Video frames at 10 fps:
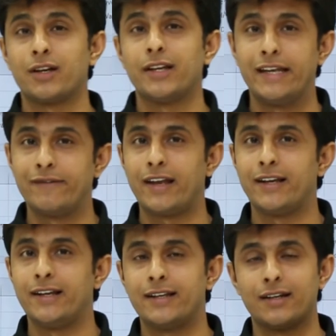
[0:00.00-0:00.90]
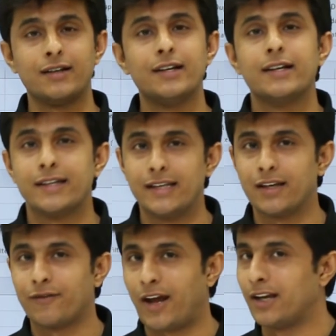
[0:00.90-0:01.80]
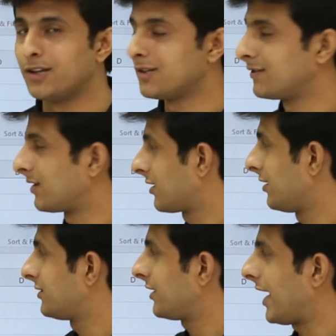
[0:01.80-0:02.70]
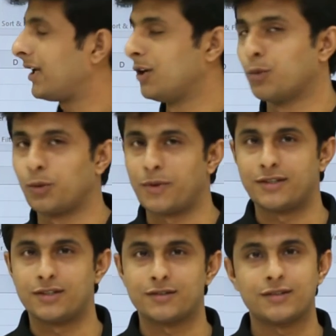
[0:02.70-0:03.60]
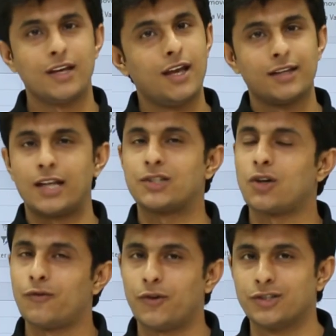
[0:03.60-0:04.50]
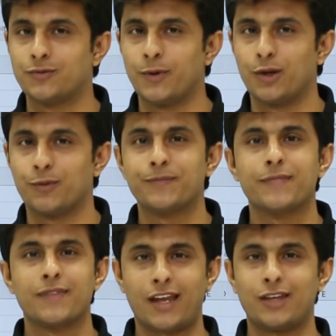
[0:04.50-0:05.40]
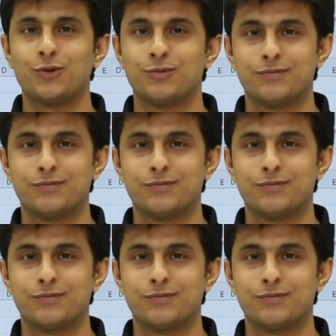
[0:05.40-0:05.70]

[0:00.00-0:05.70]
invalid data, clear validation circles and input messages. That's all for this video. Thank you.